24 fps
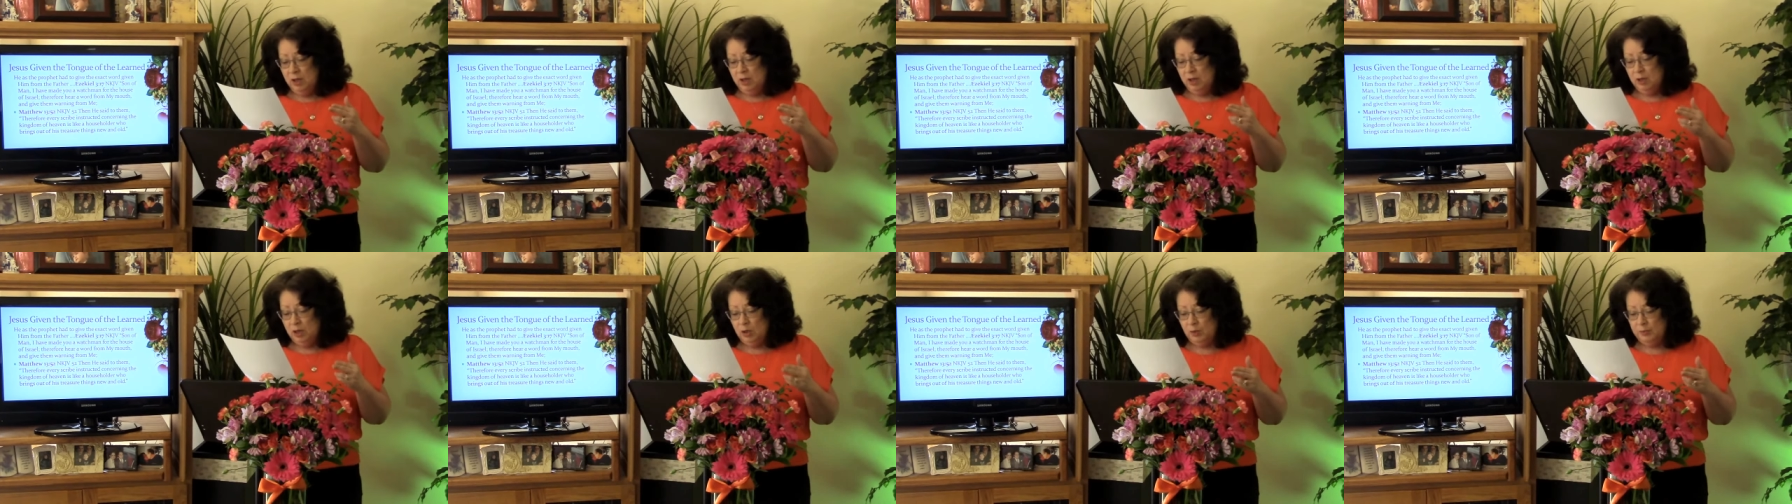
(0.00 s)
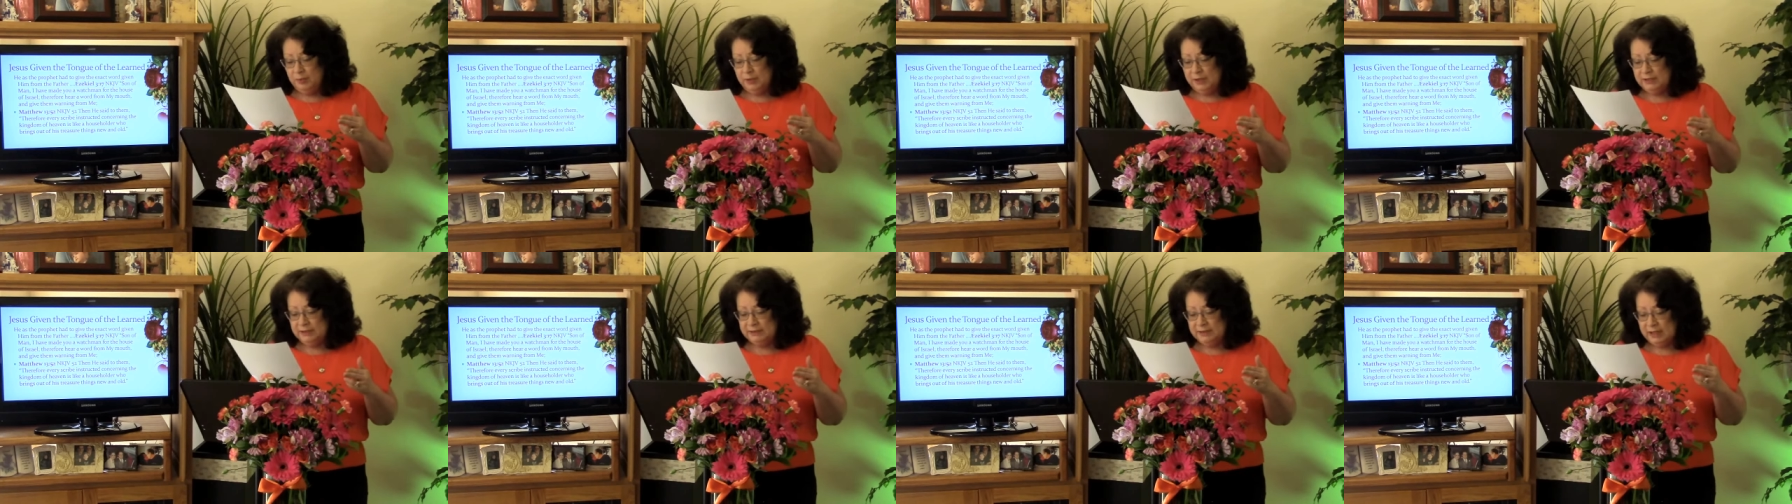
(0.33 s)
who
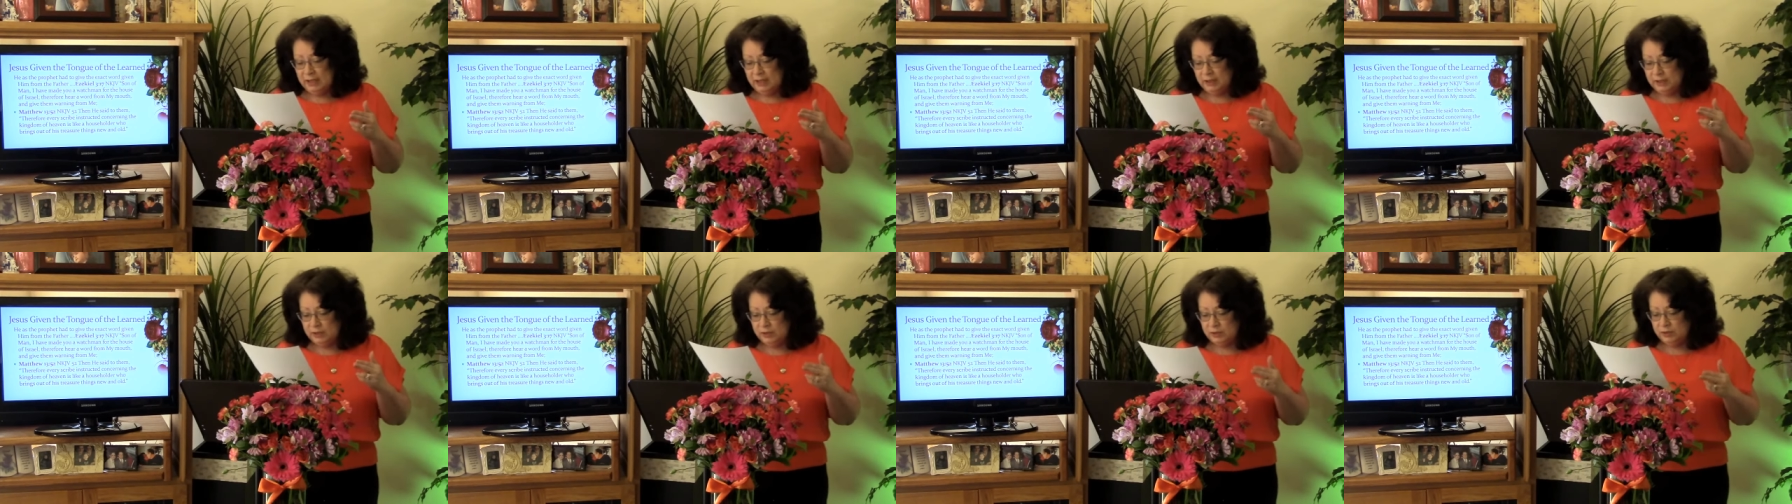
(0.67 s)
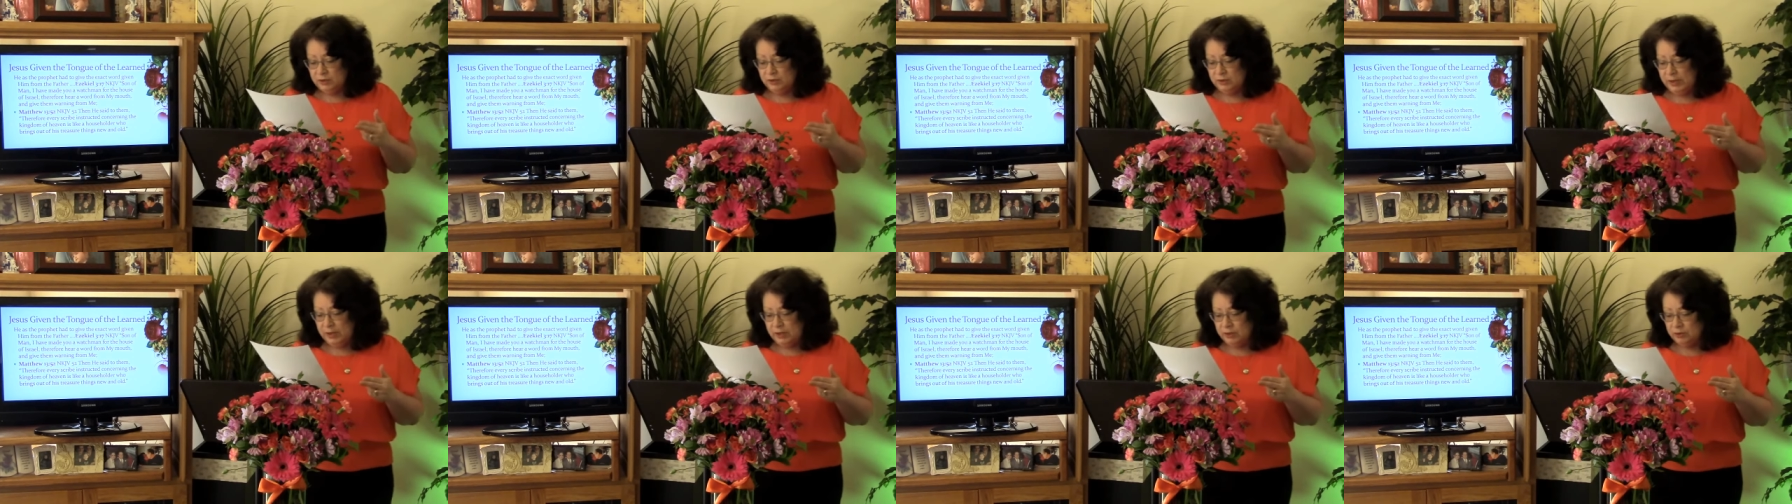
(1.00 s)
brings out his
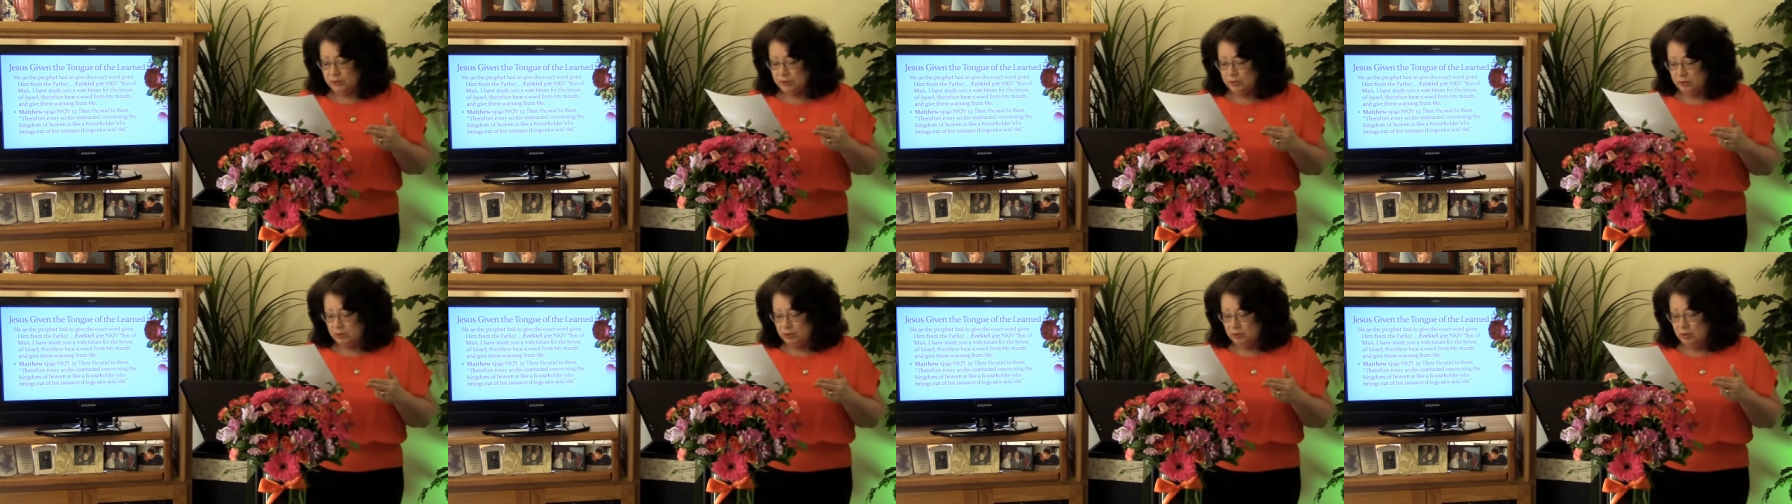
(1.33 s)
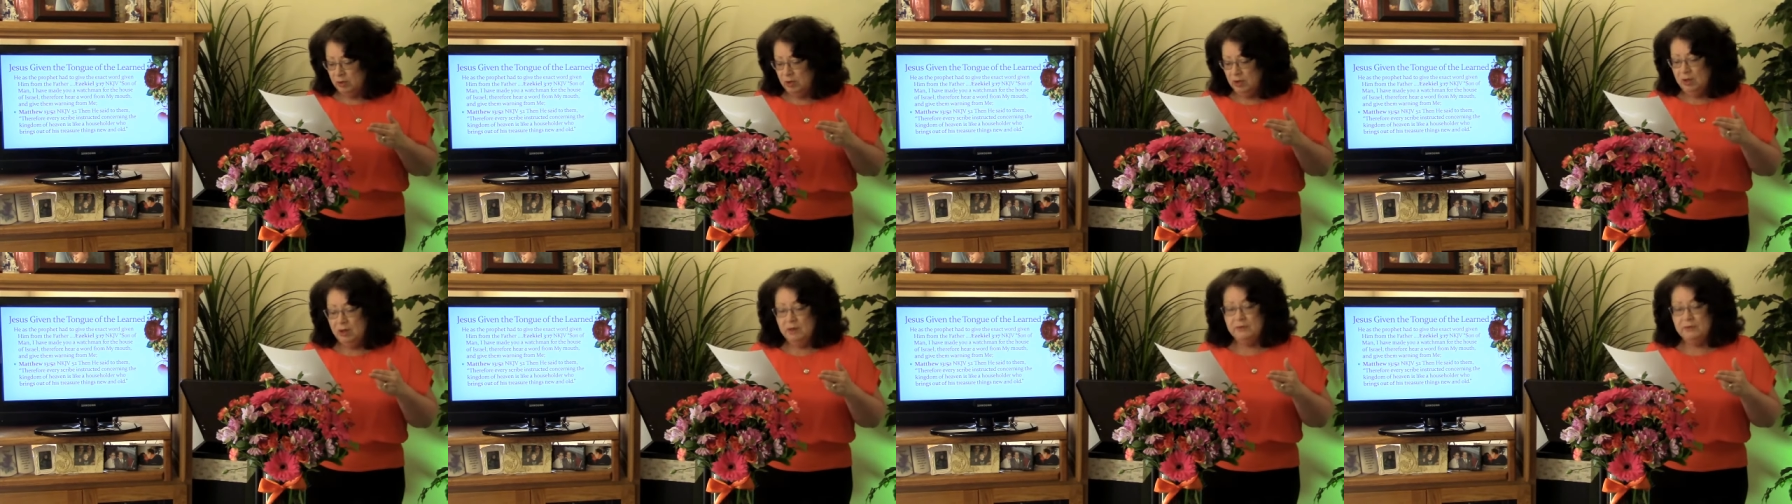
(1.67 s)
treasure,